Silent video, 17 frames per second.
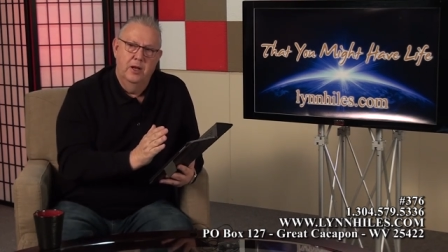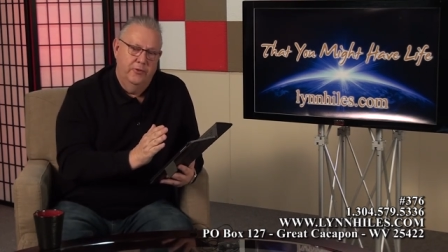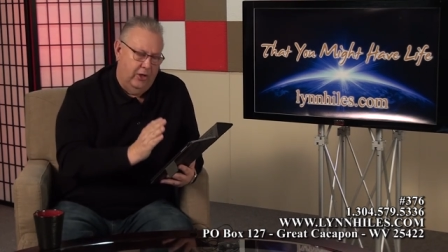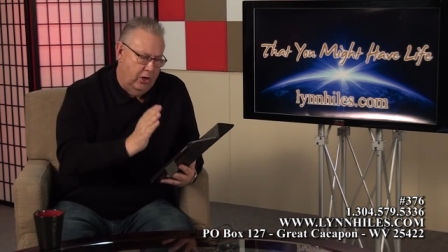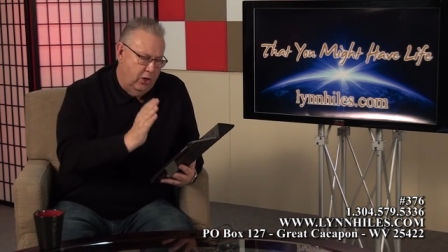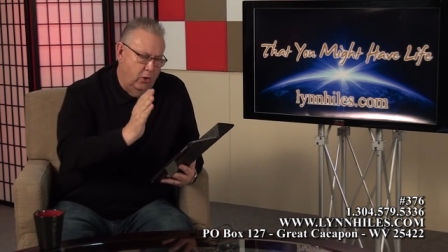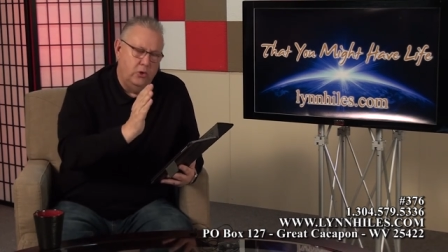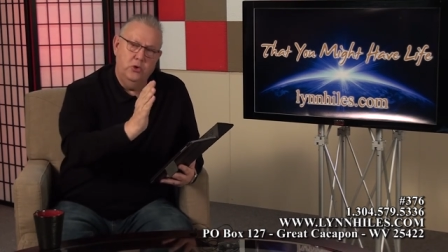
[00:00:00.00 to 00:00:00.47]

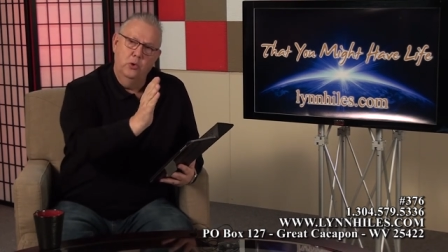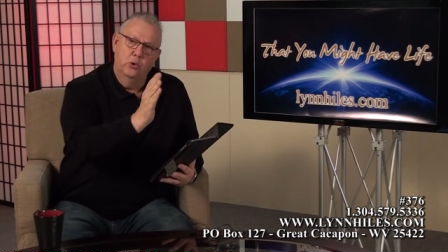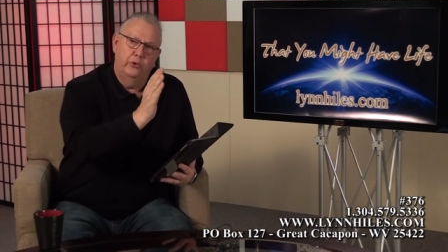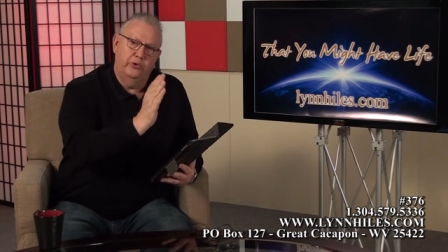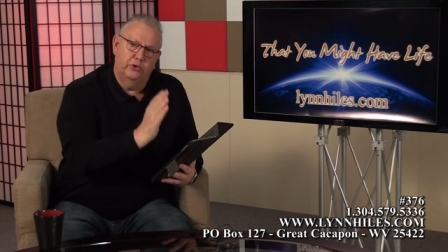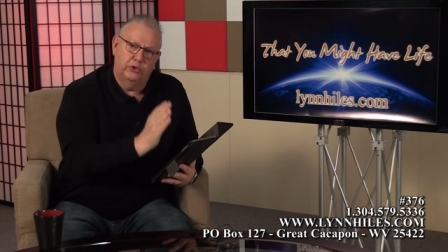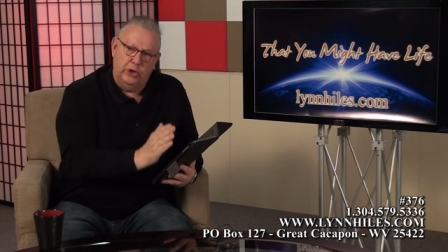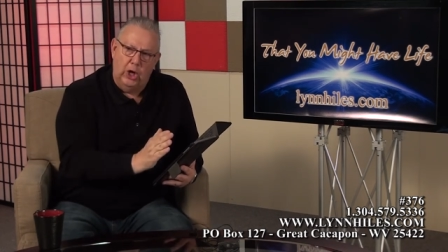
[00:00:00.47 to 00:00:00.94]
that who you
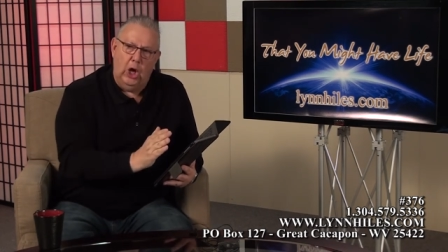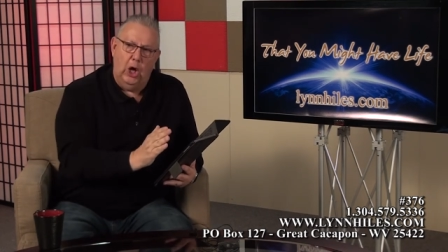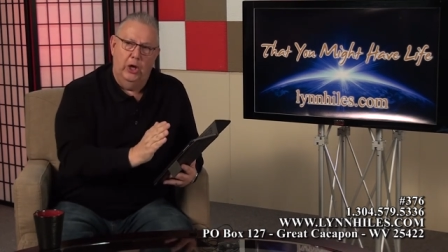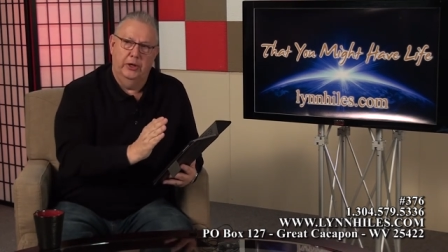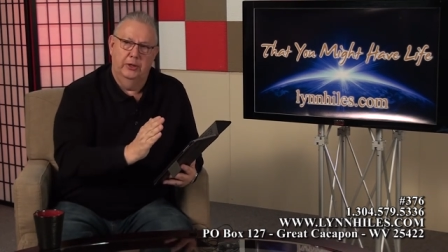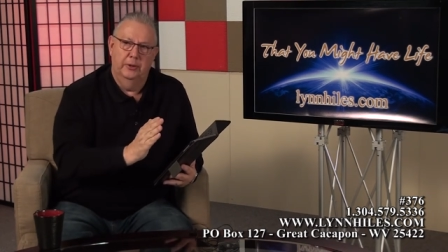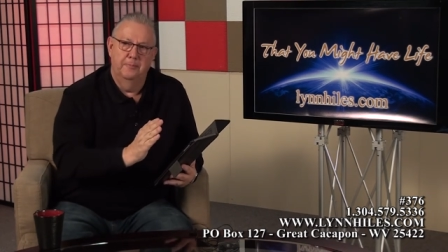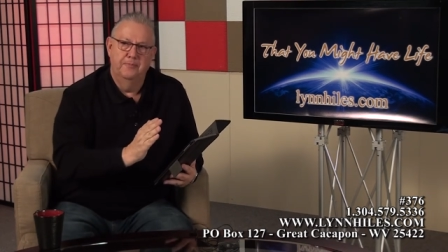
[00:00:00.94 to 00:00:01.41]

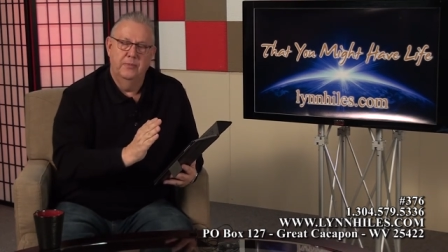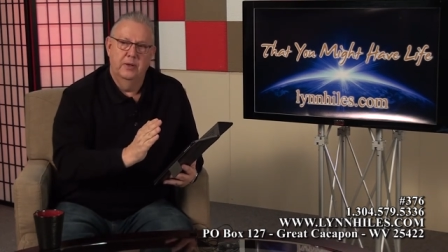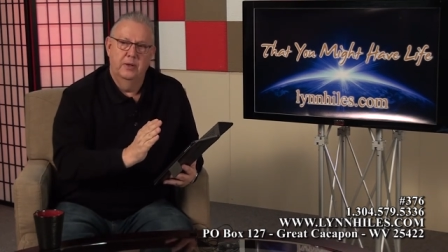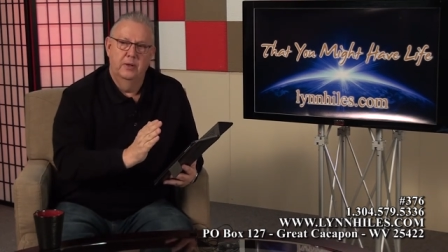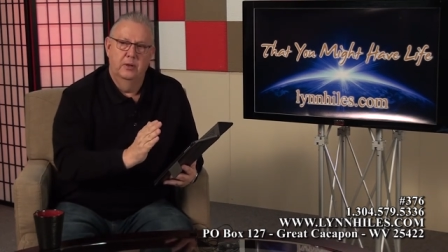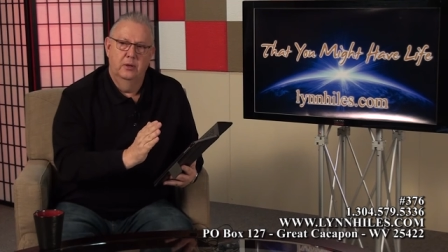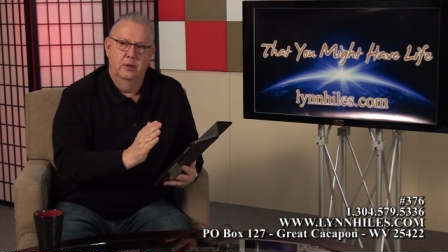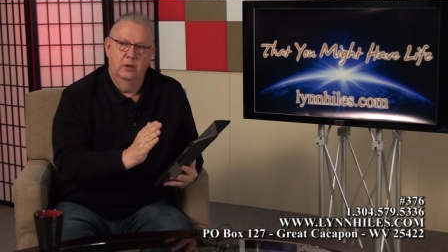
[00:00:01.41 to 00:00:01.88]
thought
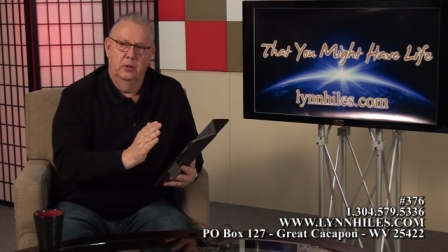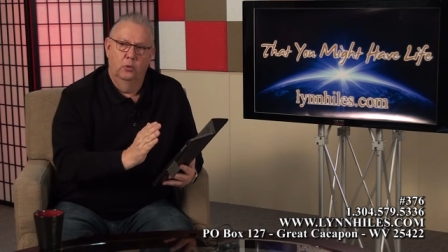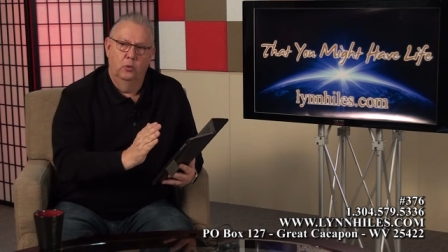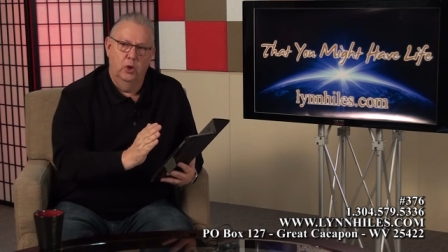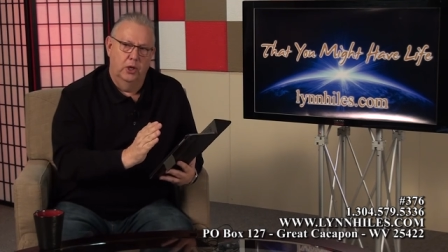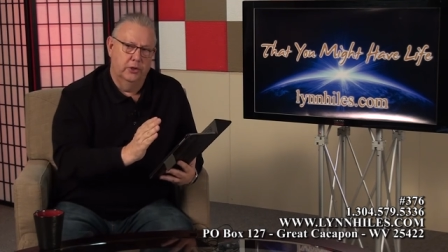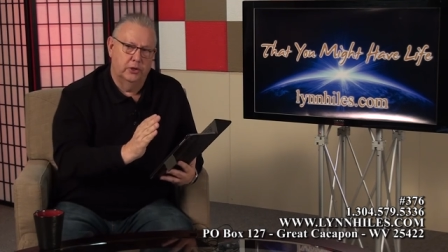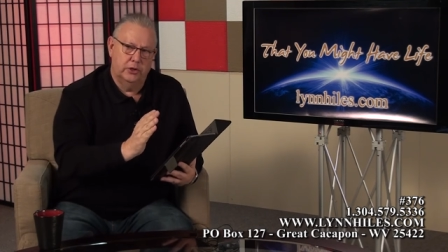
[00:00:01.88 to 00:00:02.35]

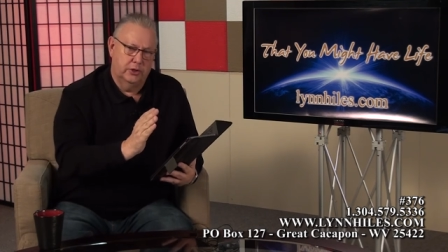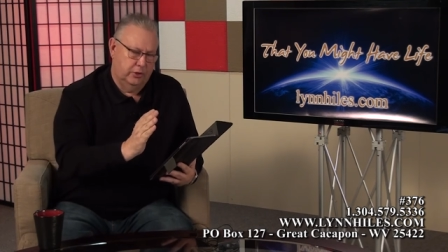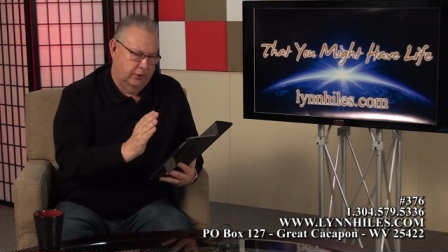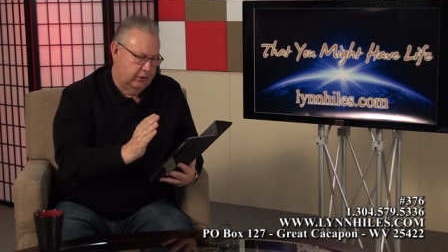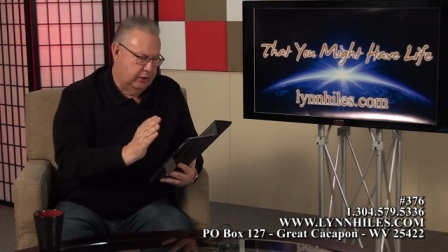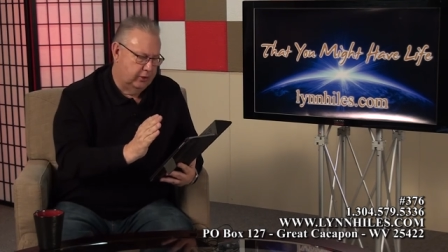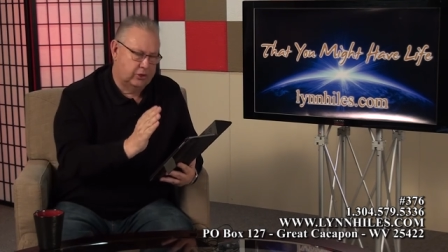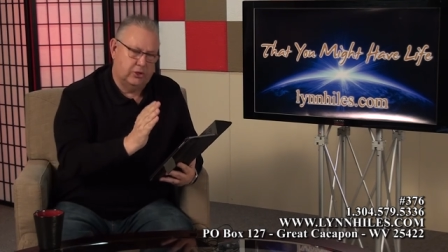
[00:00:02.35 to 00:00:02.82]

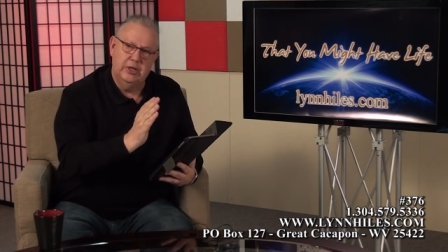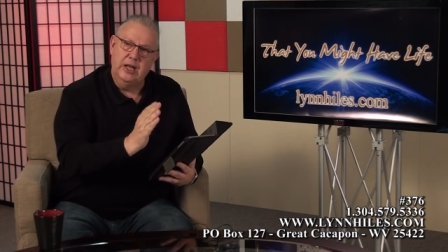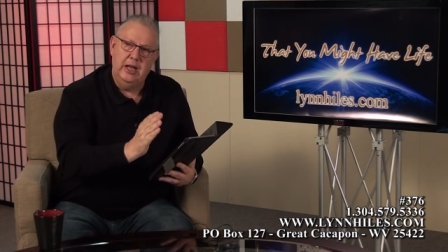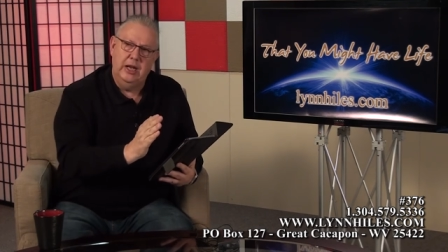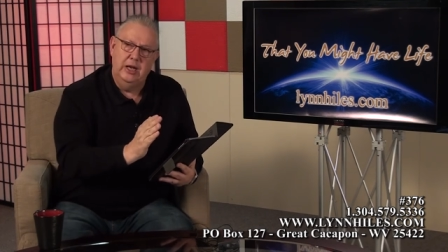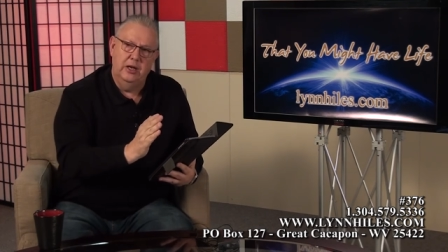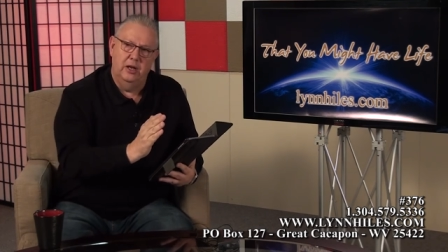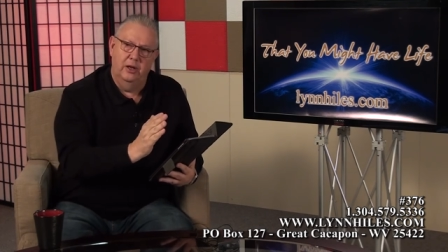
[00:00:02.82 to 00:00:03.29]
was the
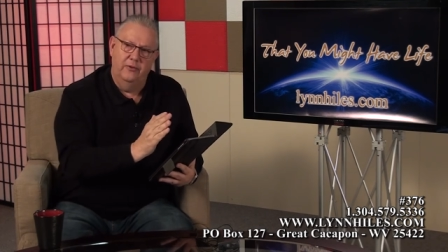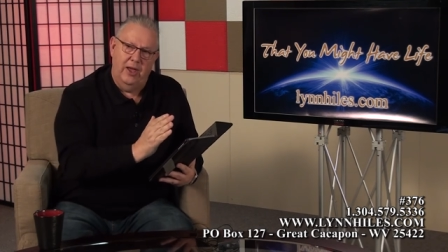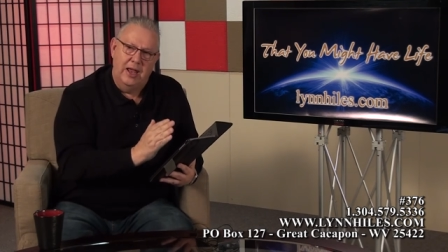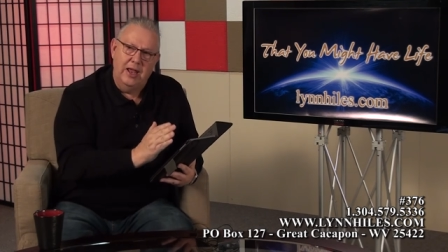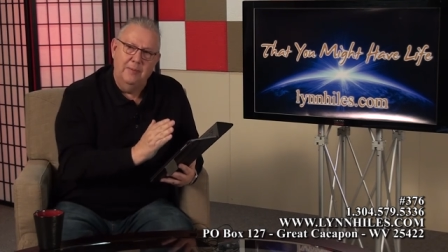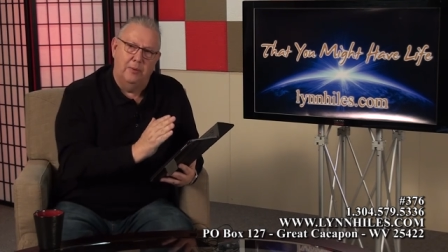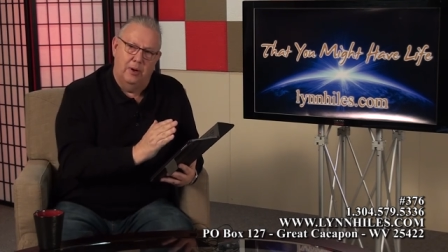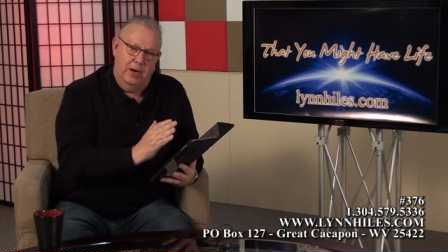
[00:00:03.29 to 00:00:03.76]
seed of
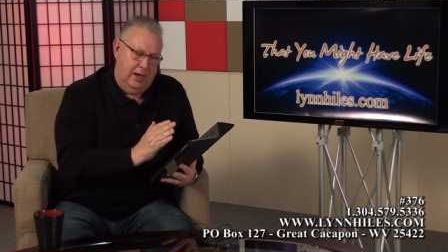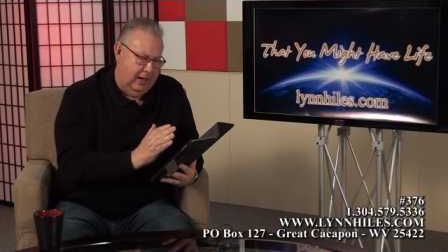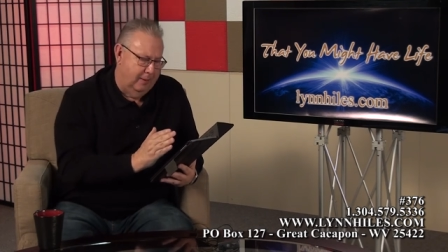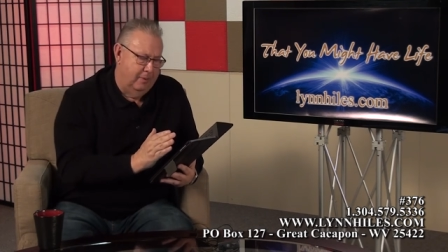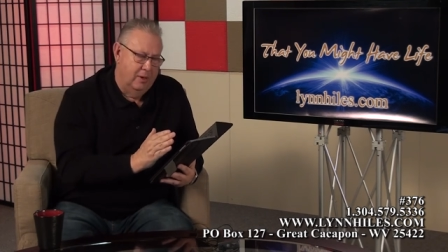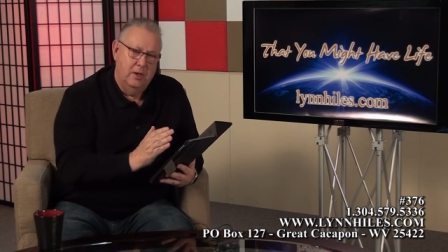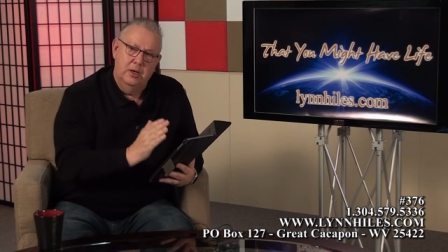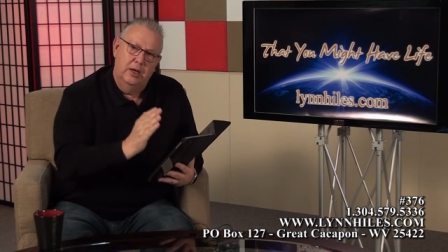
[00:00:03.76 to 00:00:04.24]

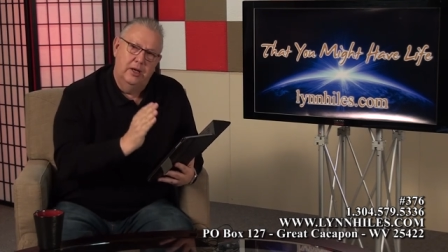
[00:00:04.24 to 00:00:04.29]
Abraham